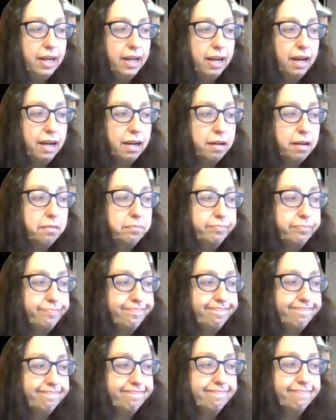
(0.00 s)
Um,
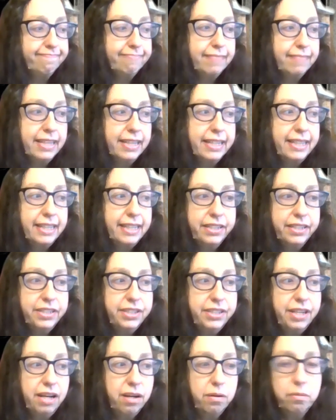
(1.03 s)

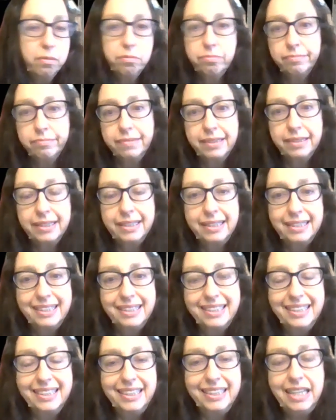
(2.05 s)
so,
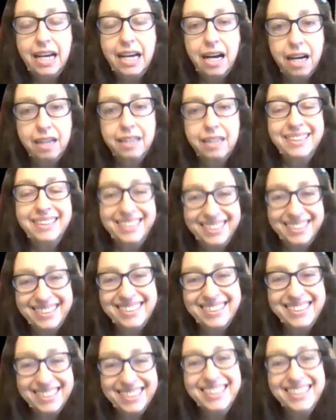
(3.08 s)
yeah.
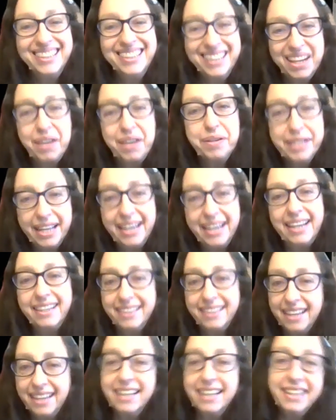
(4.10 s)

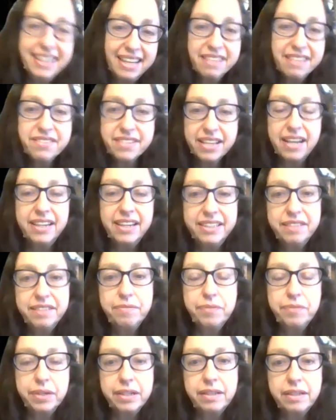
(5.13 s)
Okay. And that's kind of
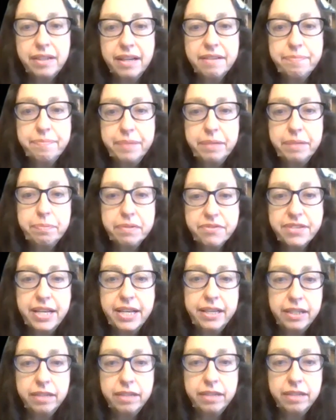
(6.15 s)
what a lot of people
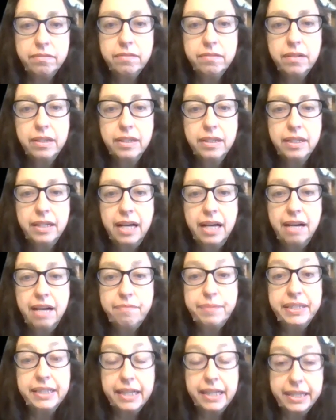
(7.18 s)
say who have
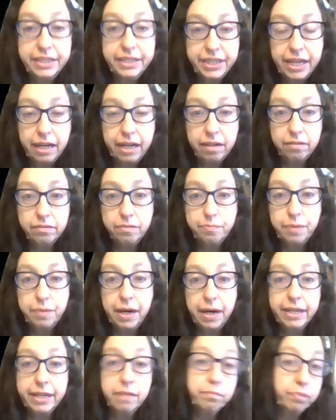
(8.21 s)
been let down
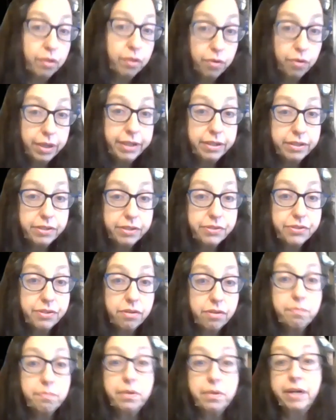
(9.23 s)
by employers
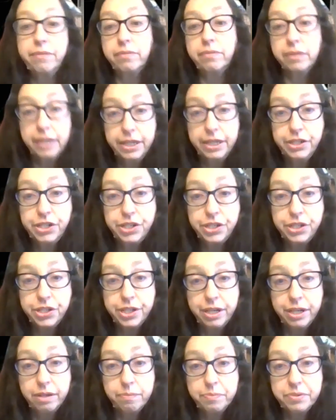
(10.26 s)
or by
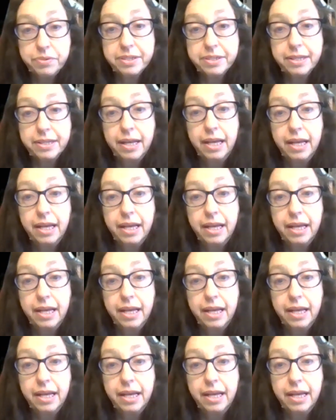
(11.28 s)
relationships.